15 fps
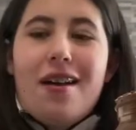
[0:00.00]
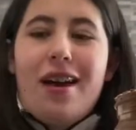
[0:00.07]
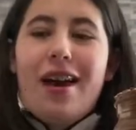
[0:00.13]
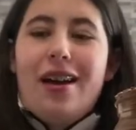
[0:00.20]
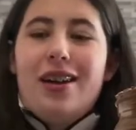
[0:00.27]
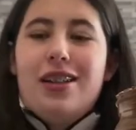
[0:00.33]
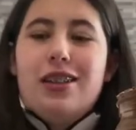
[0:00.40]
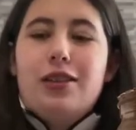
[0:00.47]
Okay
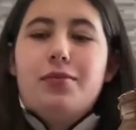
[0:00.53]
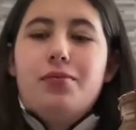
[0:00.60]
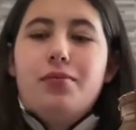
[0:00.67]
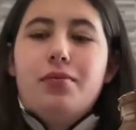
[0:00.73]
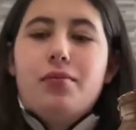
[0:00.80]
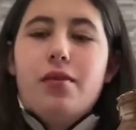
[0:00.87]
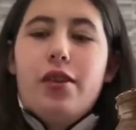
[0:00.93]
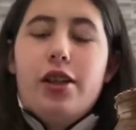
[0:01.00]
guys,
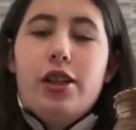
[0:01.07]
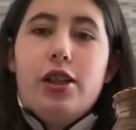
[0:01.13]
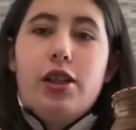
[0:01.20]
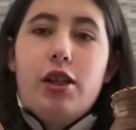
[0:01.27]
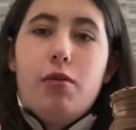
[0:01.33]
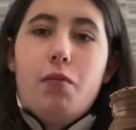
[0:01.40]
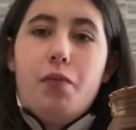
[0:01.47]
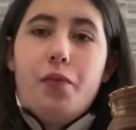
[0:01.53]

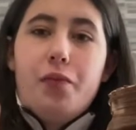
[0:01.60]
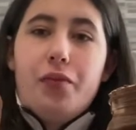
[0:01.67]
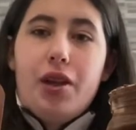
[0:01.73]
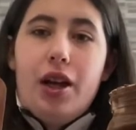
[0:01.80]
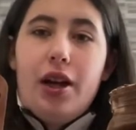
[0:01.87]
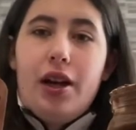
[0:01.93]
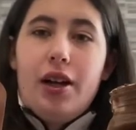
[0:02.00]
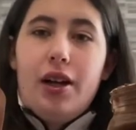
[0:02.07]
so
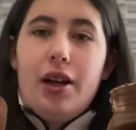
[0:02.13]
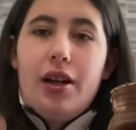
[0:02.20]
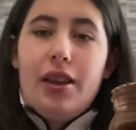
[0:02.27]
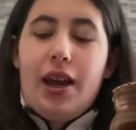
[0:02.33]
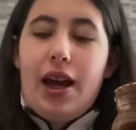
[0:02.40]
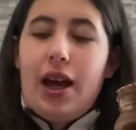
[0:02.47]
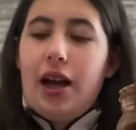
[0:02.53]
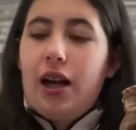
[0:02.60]
here
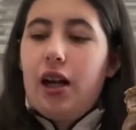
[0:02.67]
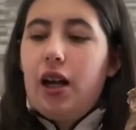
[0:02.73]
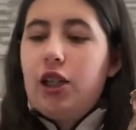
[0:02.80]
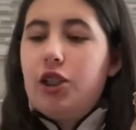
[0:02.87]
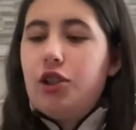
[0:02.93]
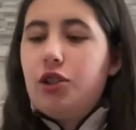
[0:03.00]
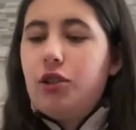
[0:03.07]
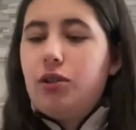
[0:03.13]
they are.
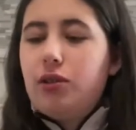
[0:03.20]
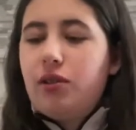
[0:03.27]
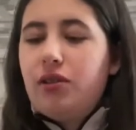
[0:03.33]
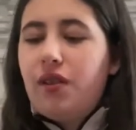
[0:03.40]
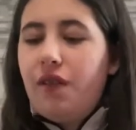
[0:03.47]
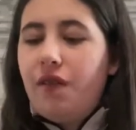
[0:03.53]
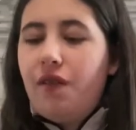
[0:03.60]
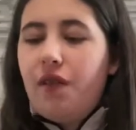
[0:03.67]
I've
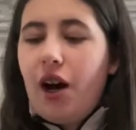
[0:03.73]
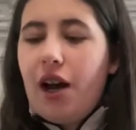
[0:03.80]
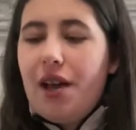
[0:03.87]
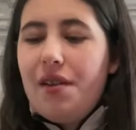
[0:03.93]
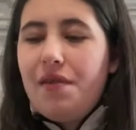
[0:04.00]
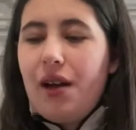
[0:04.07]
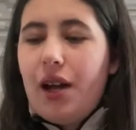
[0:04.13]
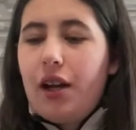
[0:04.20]
done
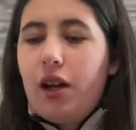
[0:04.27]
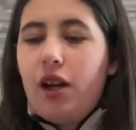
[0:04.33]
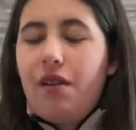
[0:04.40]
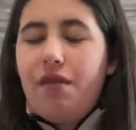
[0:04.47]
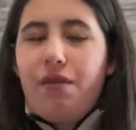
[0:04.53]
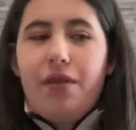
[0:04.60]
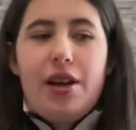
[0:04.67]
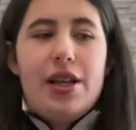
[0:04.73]
five and I'm gonna
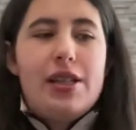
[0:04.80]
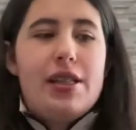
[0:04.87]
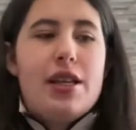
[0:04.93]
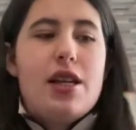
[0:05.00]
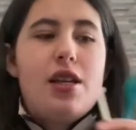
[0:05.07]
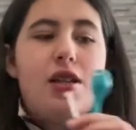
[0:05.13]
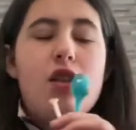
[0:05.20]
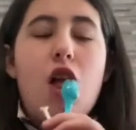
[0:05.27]
freeze
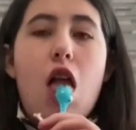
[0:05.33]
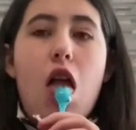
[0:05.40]
these